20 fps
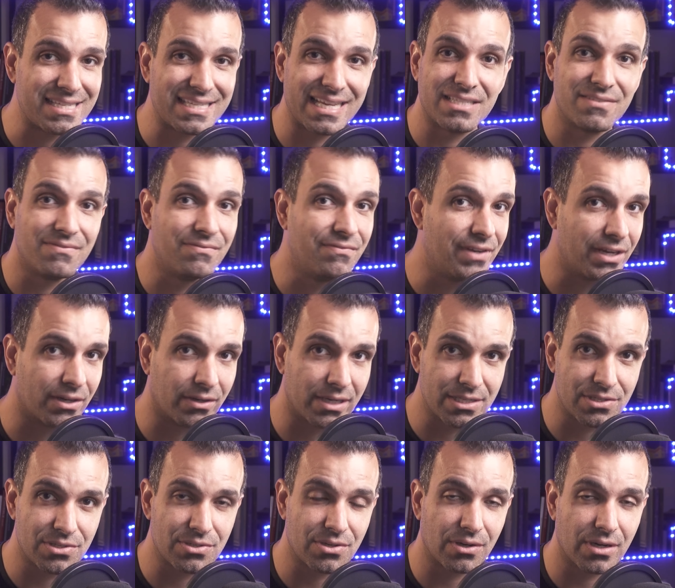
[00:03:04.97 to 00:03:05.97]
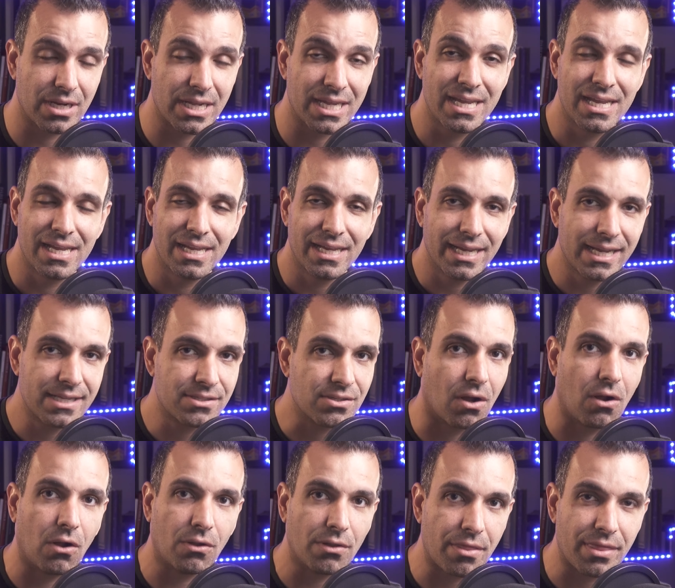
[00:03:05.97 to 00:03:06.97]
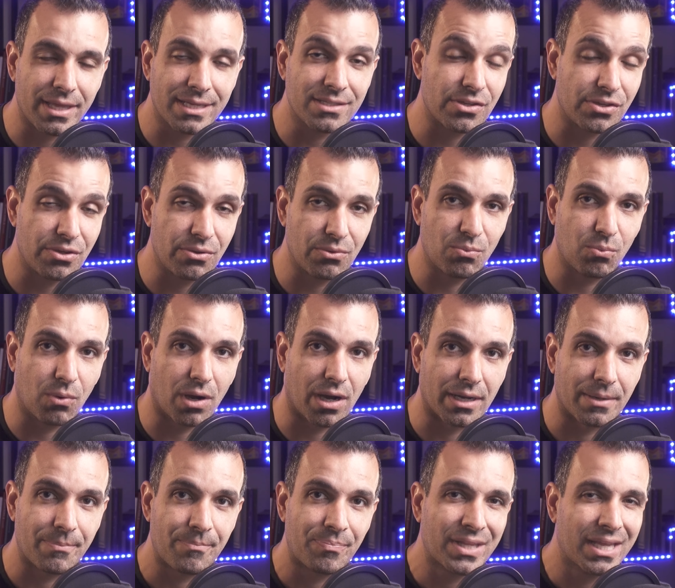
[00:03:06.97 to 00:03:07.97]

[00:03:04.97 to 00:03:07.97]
It's very sturdy. It's all the things that you'd want.